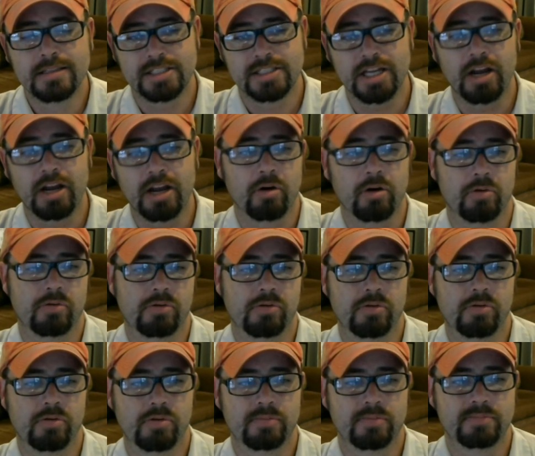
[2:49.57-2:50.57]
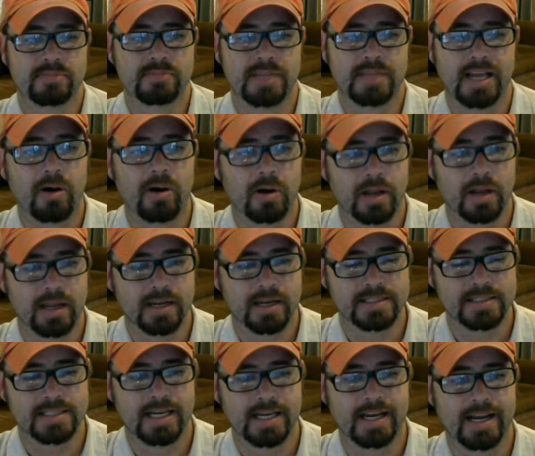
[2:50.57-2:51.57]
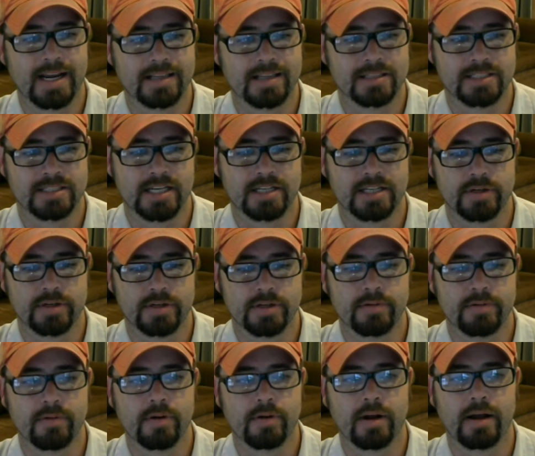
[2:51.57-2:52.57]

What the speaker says: So they all get inside Alexandria.